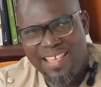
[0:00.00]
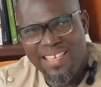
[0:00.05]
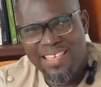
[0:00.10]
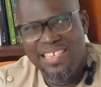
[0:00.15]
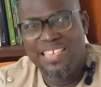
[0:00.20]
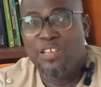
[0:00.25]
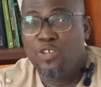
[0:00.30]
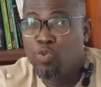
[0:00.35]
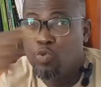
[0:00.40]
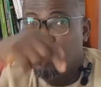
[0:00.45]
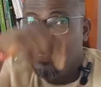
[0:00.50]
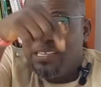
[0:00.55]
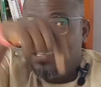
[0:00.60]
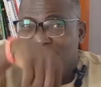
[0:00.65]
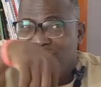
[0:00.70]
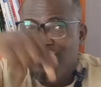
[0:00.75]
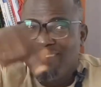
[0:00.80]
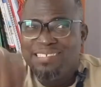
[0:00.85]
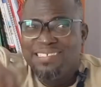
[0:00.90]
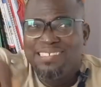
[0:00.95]
including
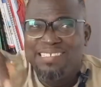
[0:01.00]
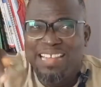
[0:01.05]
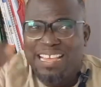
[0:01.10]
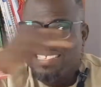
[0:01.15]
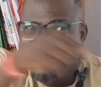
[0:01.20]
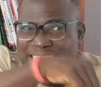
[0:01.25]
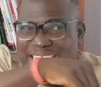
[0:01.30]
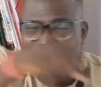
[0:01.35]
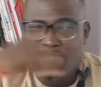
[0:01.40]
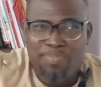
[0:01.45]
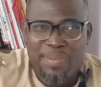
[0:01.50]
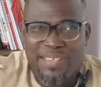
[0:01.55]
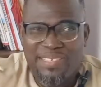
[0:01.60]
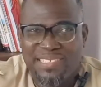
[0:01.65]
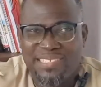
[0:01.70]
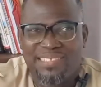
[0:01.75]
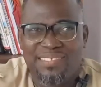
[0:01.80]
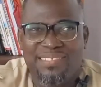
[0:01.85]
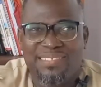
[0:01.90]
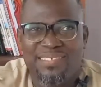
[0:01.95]
that same
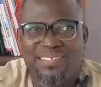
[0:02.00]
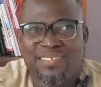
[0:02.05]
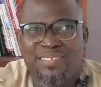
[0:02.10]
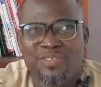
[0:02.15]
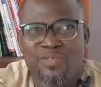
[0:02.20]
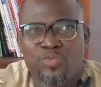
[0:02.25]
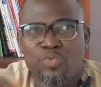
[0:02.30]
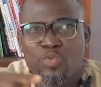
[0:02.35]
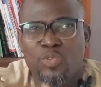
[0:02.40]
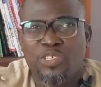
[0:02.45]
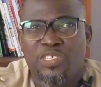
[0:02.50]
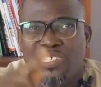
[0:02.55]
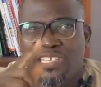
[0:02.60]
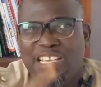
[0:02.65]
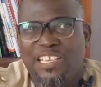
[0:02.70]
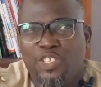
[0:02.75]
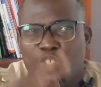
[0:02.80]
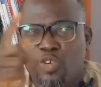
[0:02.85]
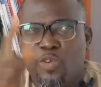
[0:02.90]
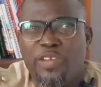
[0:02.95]
person who is
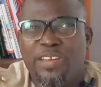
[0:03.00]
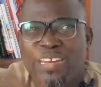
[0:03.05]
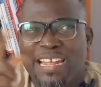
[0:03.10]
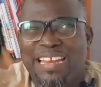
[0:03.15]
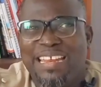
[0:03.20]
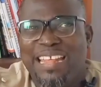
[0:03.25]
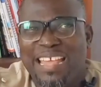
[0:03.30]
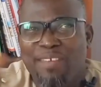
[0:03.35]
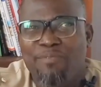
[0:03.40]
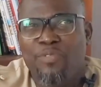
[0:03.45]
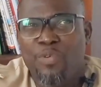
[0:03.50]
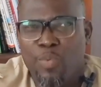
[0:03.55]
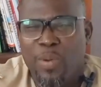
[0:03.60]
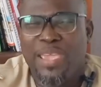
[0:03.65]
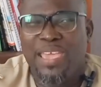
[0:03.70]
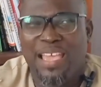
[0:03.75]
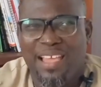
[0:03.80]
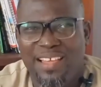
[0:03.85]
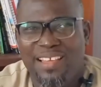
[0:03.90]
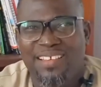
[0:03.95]
ensuring that every
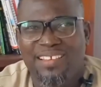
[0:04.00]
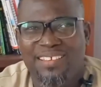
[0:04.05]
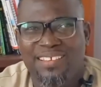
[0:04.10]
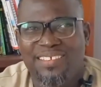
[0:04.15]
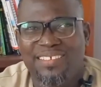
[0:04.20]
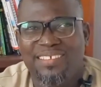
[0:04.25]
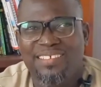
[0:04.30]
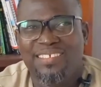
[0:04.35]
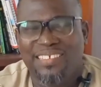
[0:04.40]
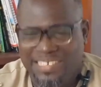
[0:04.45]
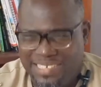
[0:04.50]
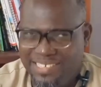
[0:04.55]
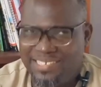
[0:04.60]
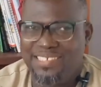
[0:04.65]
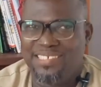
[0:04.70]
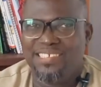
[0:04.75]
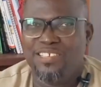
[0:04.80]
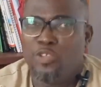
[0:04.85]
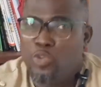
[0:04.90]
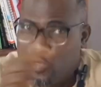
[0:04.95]
worker,
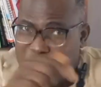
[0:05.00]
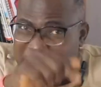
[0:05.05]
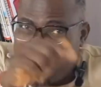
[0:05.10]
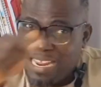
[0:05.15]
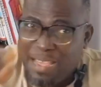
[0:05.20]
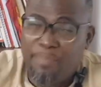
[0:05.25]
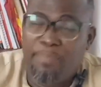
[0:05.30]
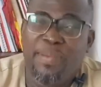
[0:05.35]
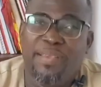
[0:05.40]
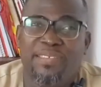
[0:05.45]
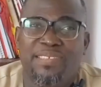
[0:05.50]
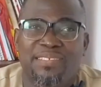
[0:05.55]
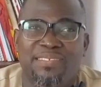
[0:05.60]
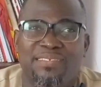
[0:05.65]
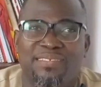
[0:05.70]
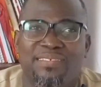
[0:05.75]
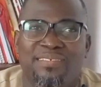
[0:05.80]
yes, including that person,